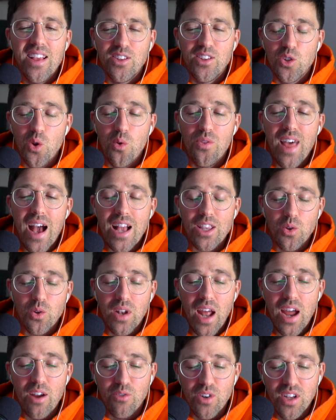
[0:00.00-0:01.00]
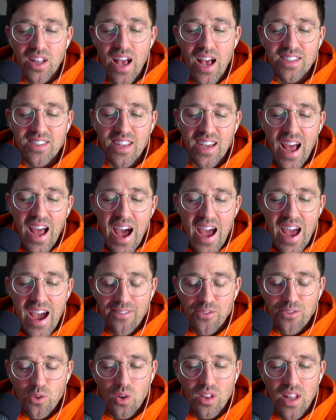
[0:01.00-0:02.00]
so that's what i realized like i
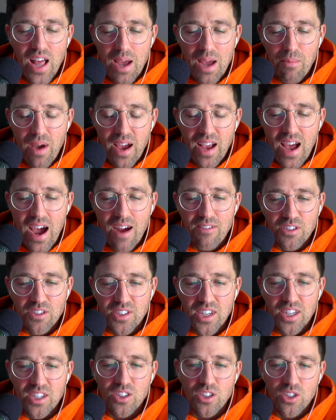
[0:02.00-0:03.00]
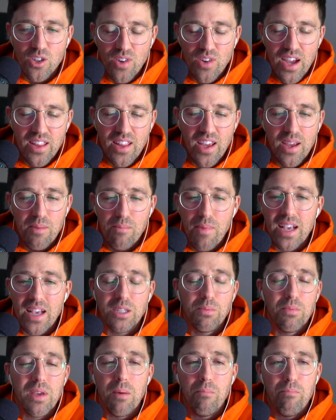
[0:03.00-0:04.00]
have to align my conversations around that it makes
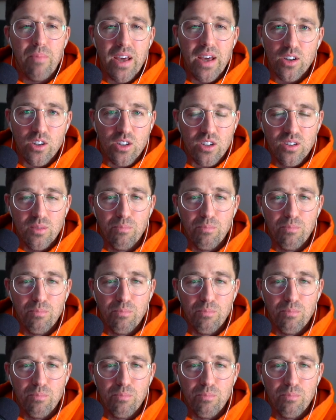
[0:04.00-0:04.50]
me a better